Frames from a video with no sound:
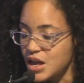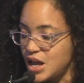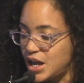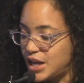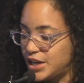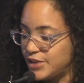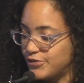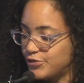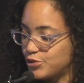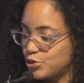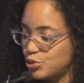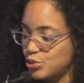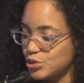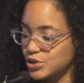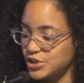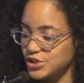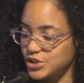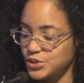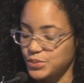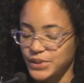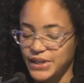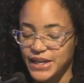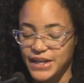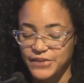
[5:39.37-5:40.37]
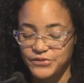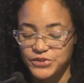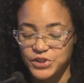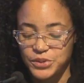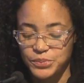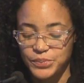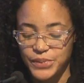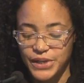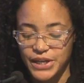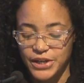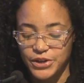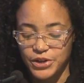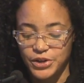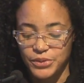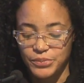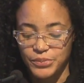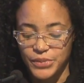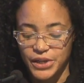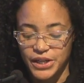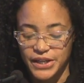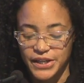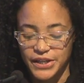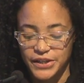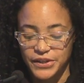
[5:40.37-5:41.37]
And of course, we have to bear in
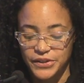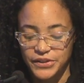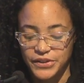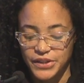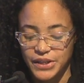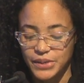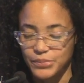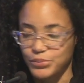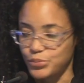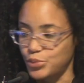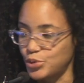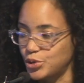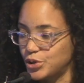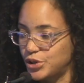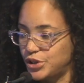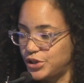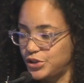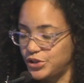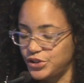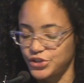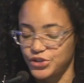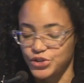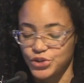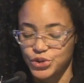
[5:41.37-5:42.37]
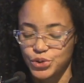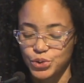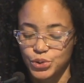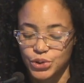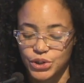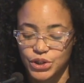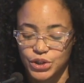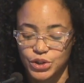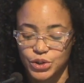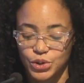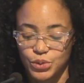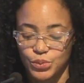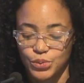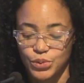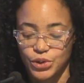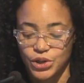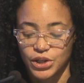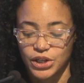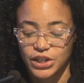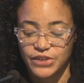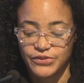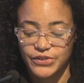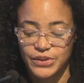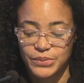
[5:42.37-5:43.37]
mind the important historical
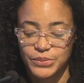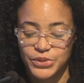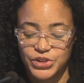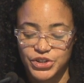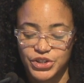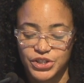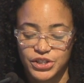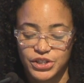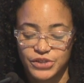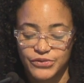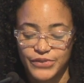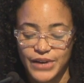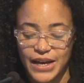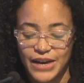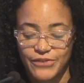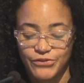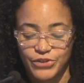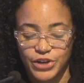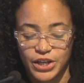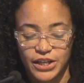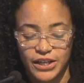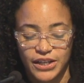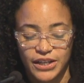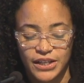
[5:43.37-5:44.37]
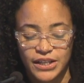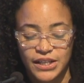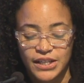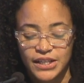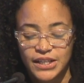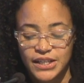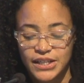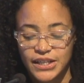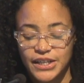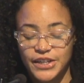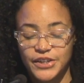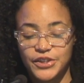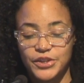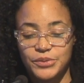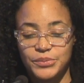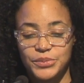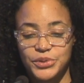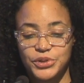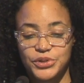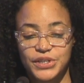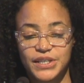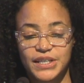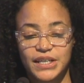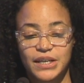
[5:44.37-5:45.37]
work of images of Africa in the
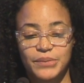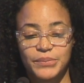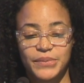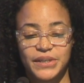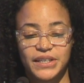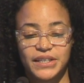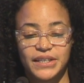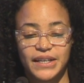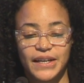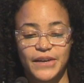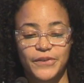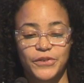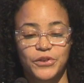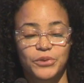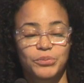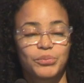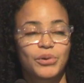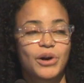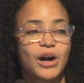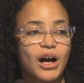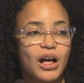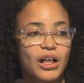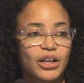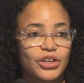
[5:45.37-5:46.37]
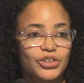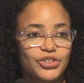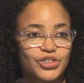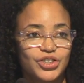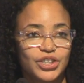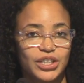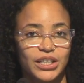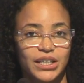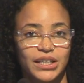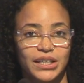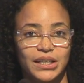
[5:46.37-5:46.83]
museum and in anthropology.